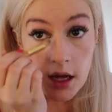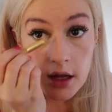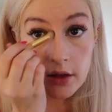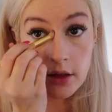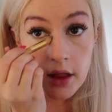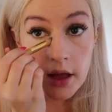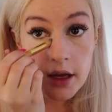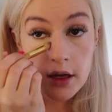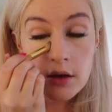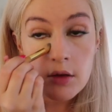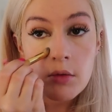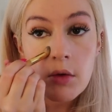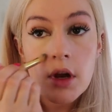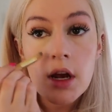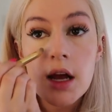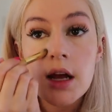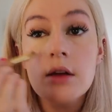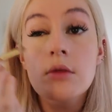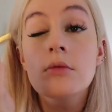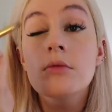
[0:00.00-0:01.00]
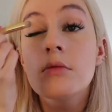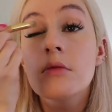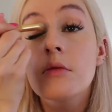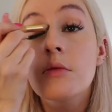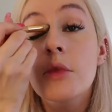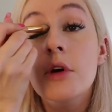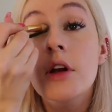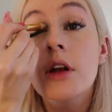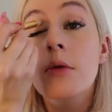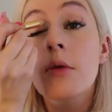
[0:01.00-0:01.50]
I'm like, when I'm
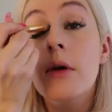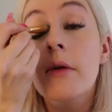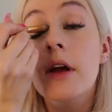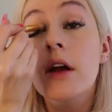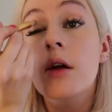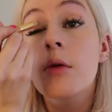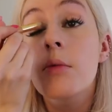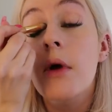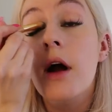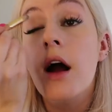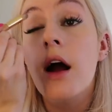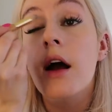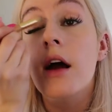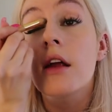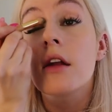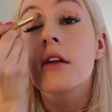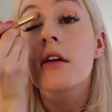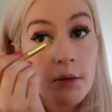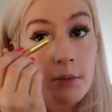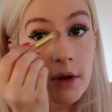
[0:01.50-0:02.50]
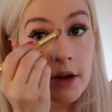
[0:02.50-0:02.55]
putting my makeup on,